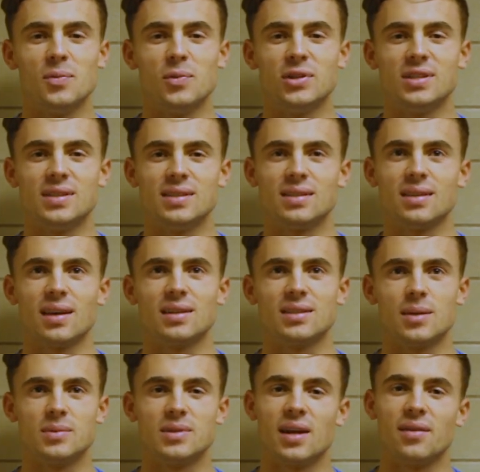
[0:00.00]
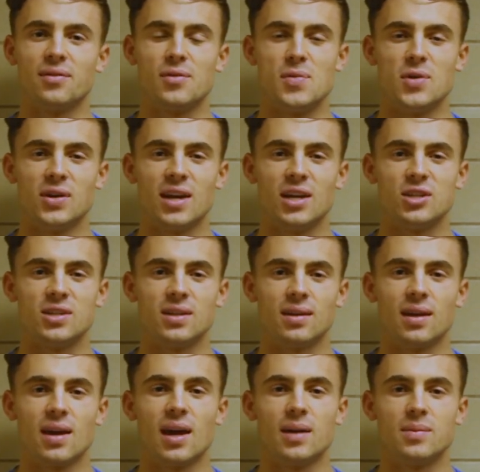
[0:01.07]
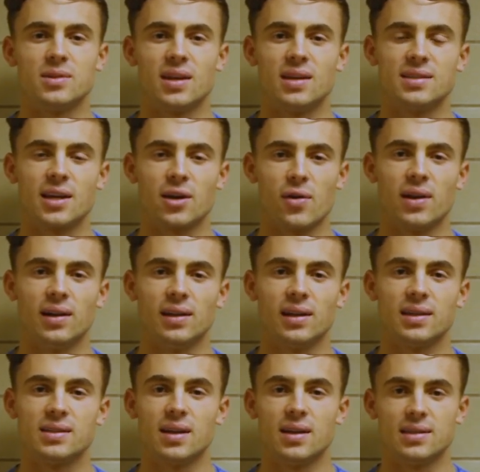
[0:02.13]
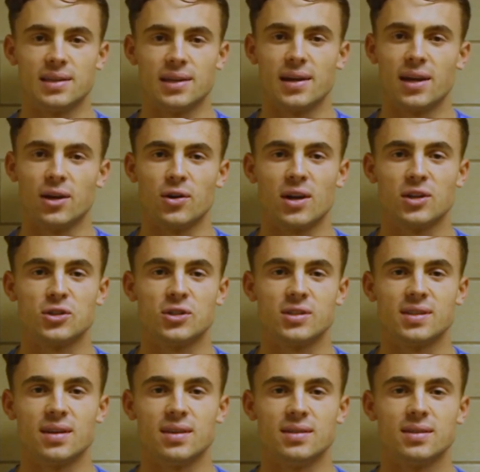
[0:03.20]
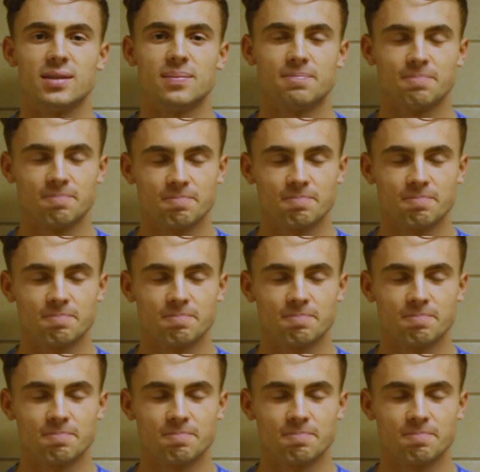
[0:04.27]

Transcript: which is like a subset of communication. And I'm studying psychoanalytic studies and international studies.